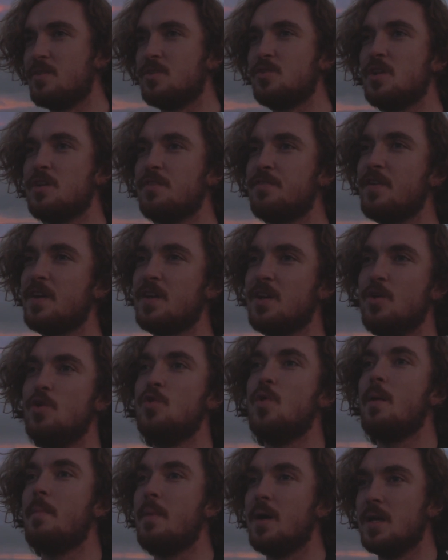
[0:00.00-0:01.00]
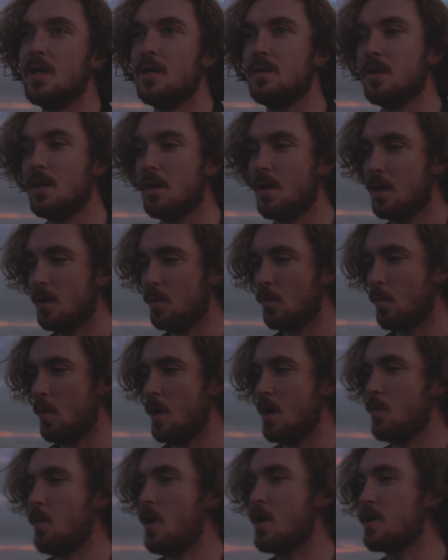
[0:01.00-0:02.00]
you're trying to find out who am I
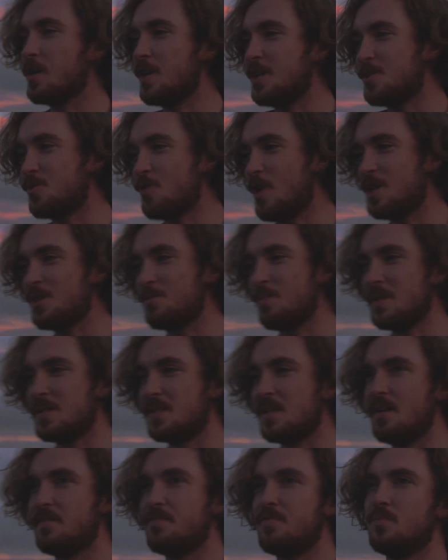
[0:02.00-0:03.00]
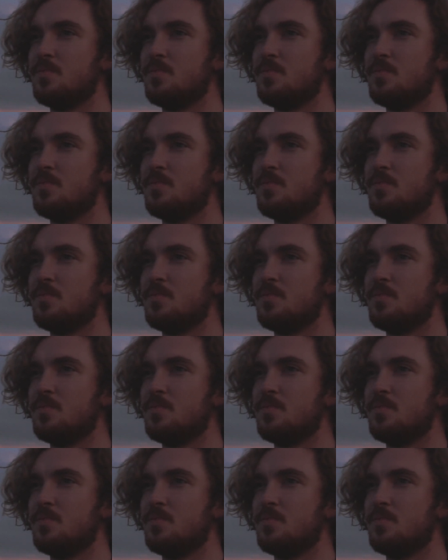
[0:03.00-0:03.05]
and where can I stretch myself,